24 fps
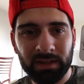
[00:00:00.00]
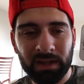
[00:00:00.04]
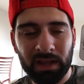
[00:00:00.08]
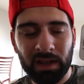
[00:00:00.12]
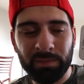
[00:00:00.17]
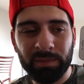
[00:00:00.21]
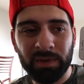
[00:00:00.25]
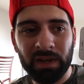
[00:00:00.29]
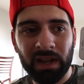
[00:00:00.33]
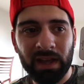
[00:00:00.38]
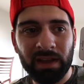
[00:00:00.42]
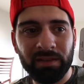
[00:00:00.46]
I
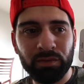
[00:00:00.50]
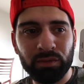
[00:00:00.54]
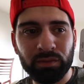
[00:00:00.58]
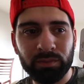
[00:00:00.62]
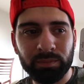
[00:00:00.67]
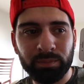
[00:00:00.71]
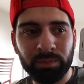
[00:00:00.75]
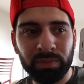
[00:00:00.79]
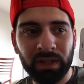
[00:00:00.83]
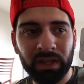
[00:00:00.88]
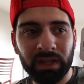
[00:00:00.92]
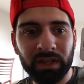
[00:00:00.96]
mean, I haven't
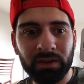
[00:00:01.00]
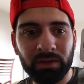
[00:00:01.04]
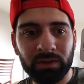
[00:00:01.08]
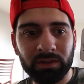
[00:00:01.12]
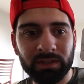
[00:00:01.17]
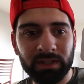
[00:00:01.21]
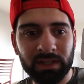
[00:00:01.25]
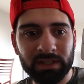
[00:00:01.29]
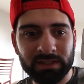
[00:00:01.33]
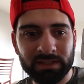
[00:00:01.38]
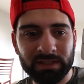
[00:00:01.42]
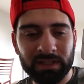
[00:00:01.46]
played or
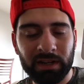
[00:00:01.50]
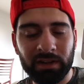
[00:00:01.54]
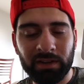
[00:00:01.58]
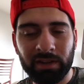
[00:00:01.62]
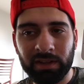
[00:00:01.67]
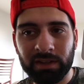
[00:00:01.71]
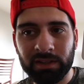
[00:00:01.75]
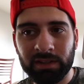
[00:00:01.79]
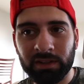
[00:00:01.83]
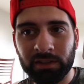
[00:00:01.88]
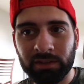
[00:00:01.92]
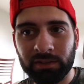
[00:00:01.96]
tested out
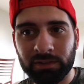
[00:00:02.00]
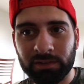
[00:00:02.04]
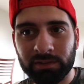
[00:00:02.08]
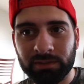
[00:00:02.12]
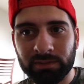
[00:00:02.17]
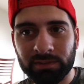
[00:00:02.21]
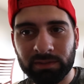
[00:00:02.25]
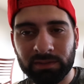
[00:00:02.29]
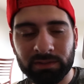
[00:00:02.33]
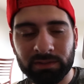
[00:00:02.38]
any other